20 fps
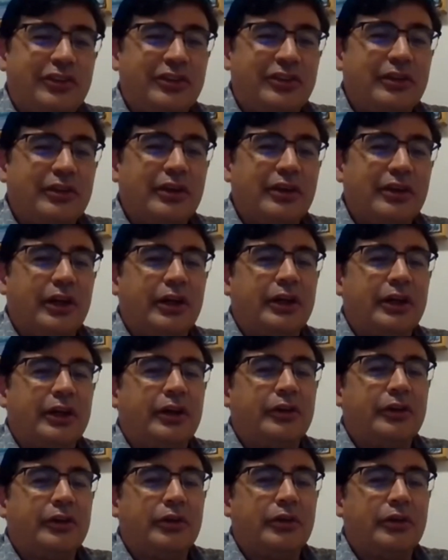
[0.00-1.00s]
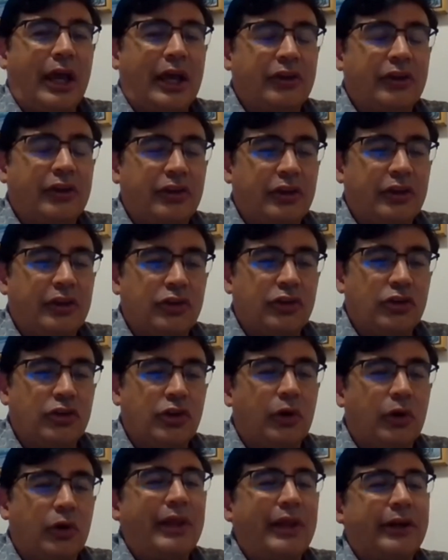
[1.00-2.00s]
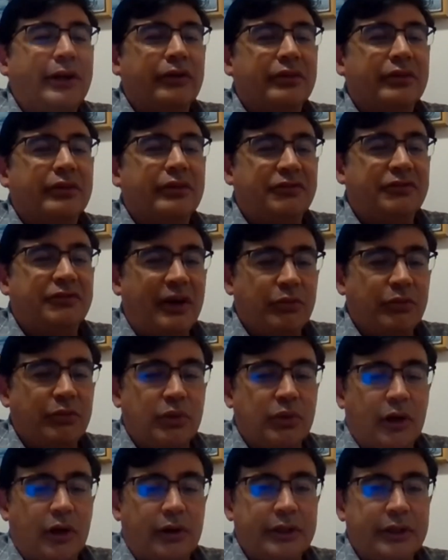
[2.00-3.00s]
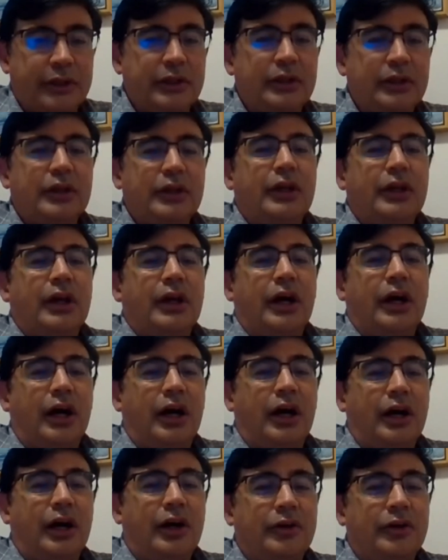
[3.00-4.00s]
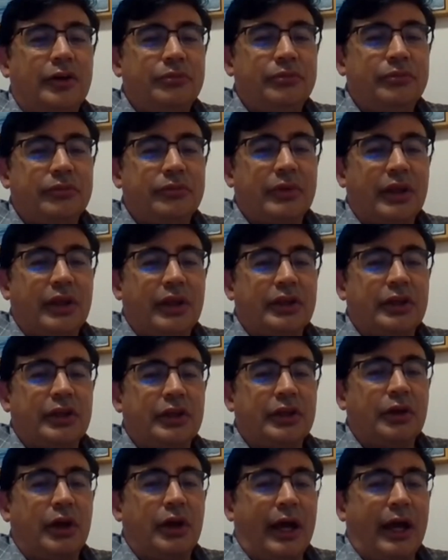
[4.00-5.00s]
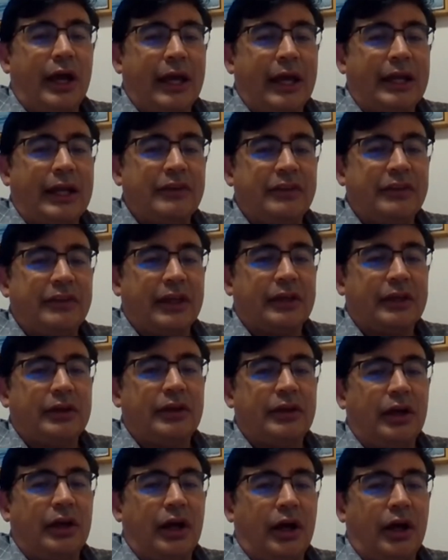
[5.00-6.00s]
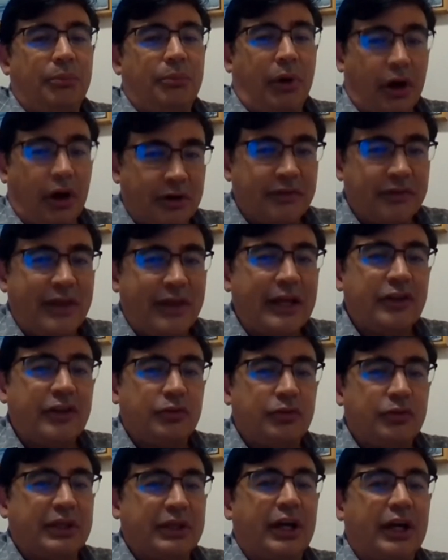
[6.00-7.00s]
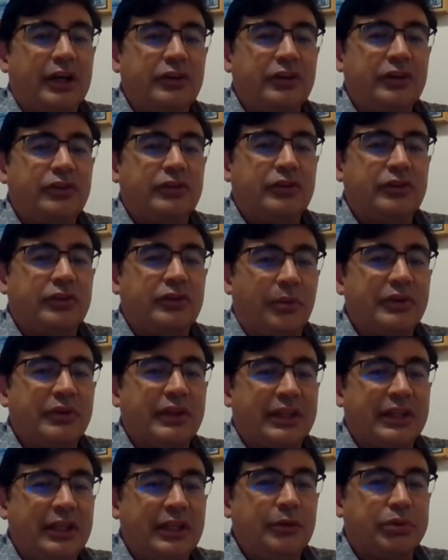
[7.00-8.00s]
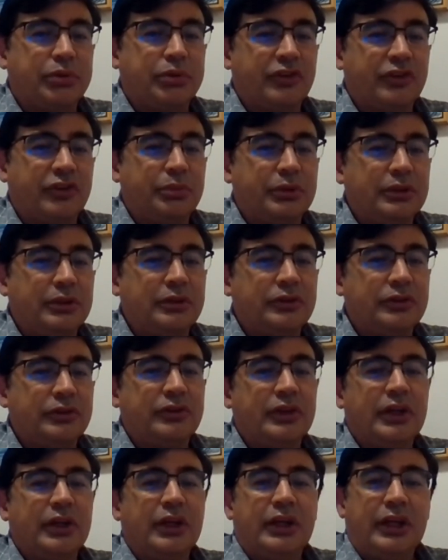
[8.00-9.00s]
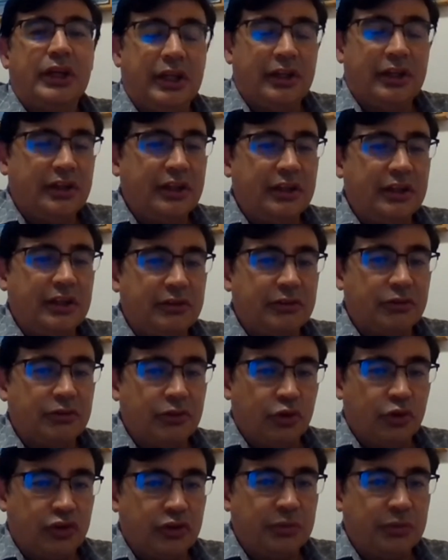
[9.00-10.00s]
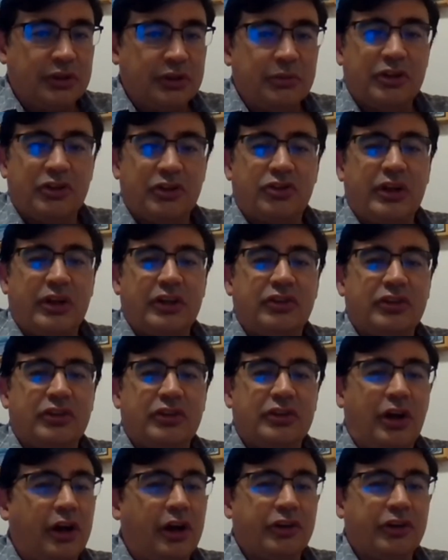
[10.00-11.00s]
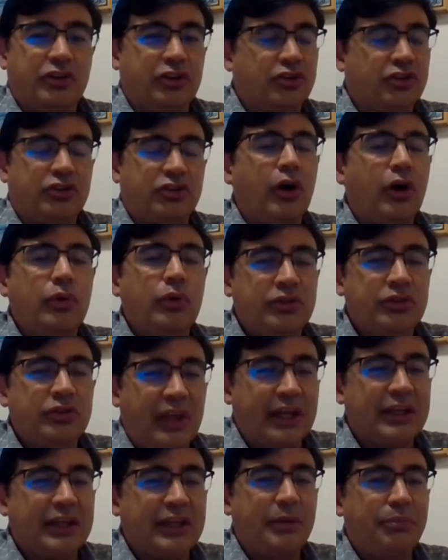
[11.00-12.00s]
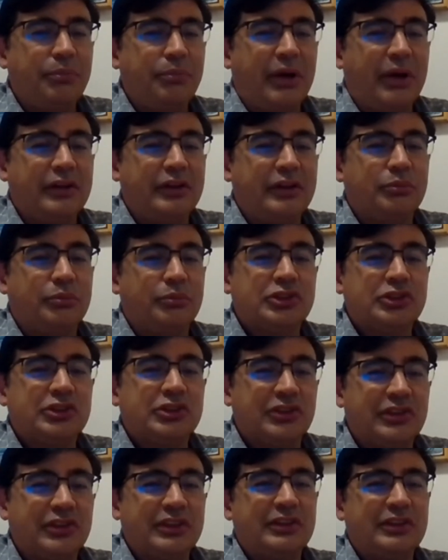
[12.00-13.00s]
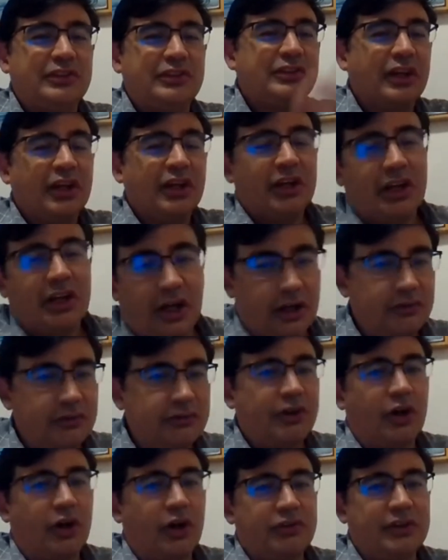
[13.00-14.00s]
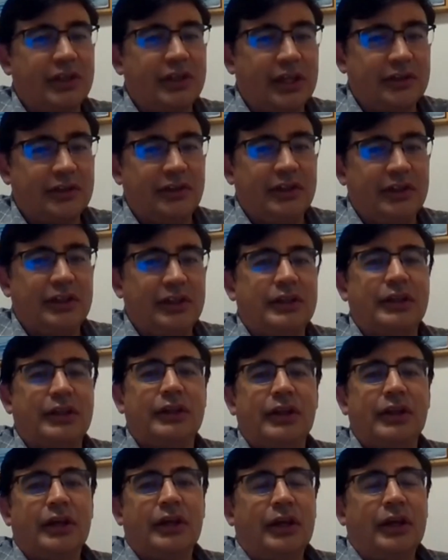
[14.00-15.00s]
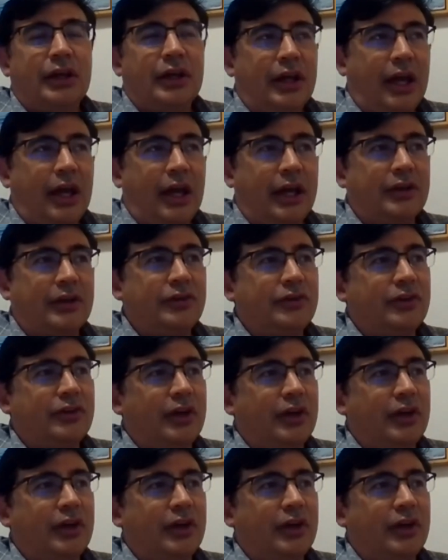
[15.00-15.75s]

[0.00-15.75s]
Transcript: engage us as no later than February. And I think a part of that is because some of the key principles in the Newsom administration are just so taken up by the emergencies of COVID-19. And